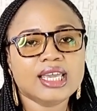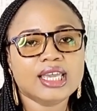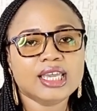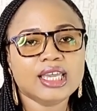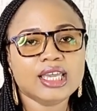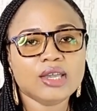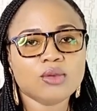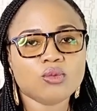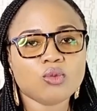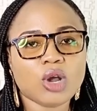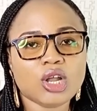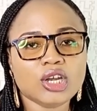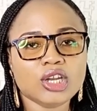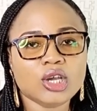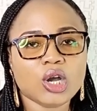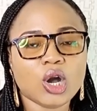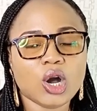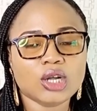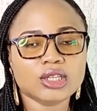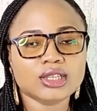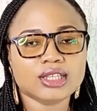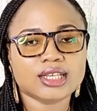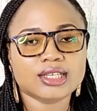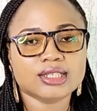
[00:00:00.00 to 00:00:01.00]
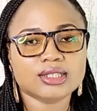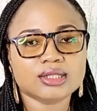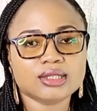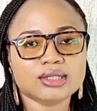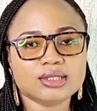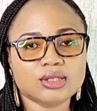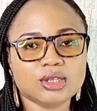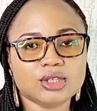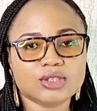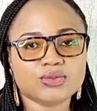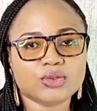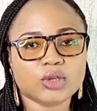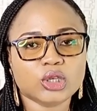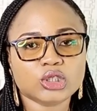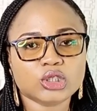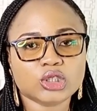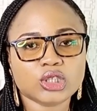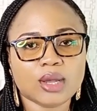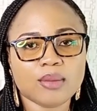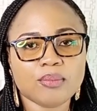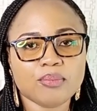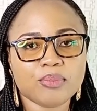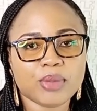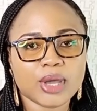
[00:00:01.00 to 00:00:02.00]
Equally, on the
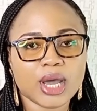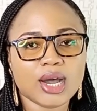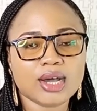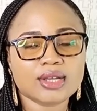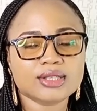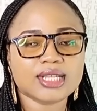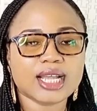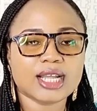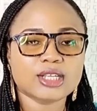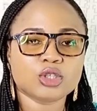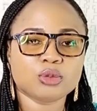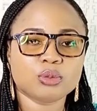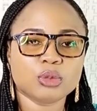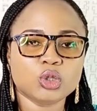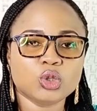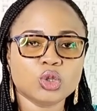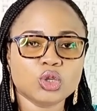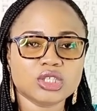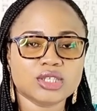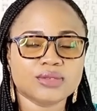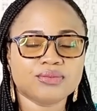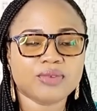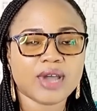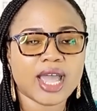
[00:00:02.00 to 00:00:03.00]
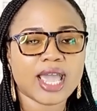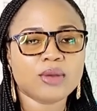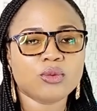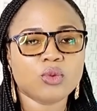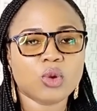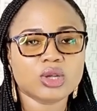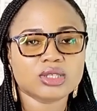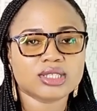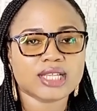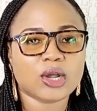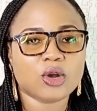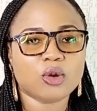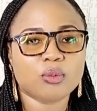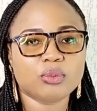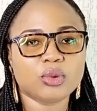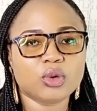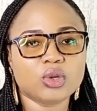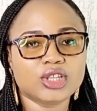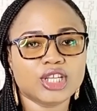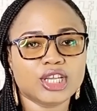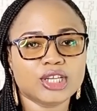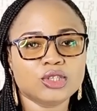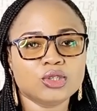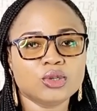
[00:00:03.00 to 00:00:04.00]
notification bell so that you'll be notified once I
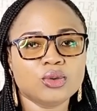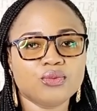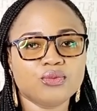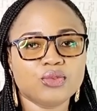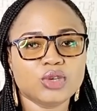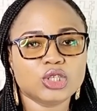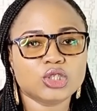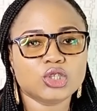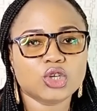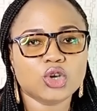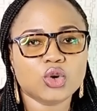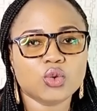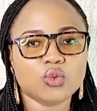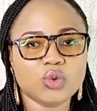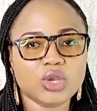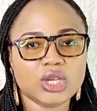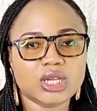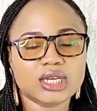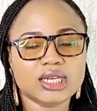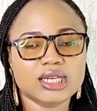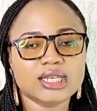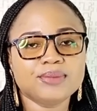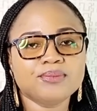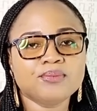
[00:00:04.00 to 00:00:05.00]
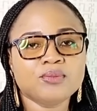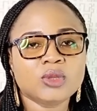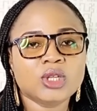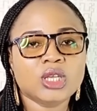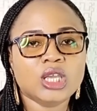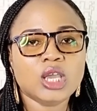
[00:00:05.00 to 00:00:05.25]
upload a new video weekly.